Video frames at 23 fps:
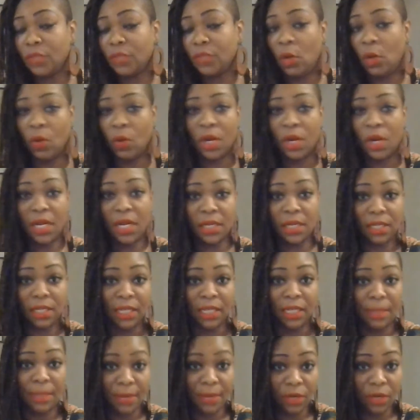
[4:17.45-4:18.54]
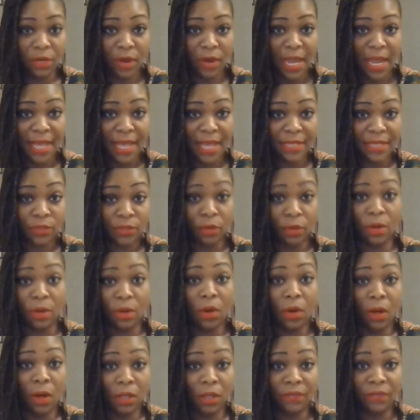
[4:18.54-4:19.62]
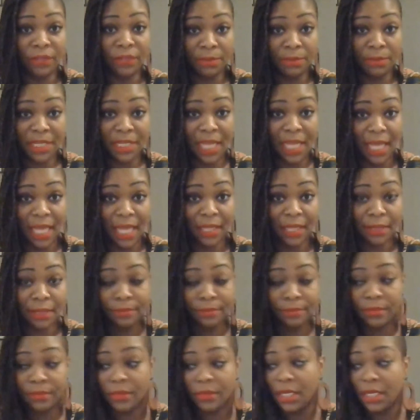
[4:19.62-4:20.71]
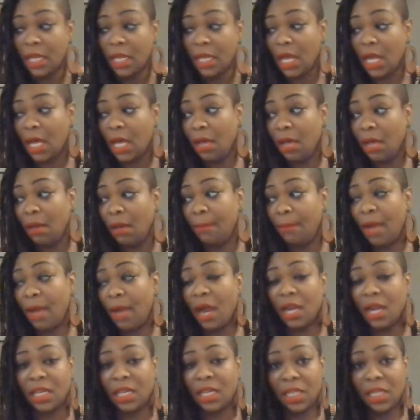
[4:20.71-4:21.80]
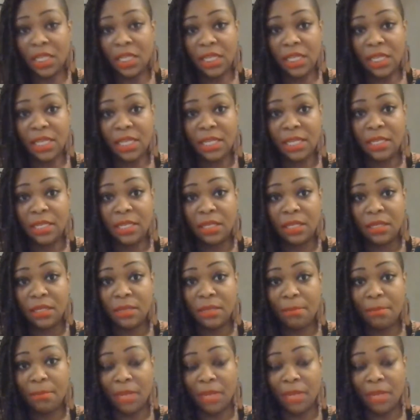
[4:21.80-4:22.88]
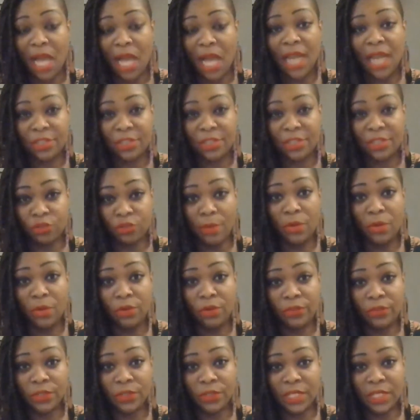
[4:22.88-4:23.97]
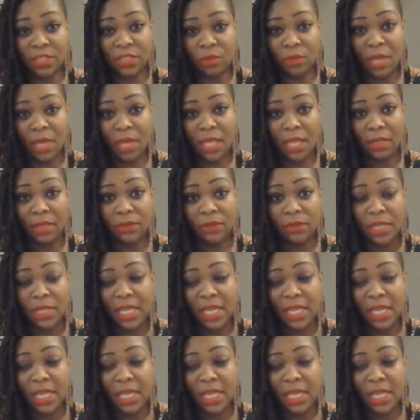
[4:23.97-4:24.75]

or lemongrass, or all of them together, are good blockage removals as well.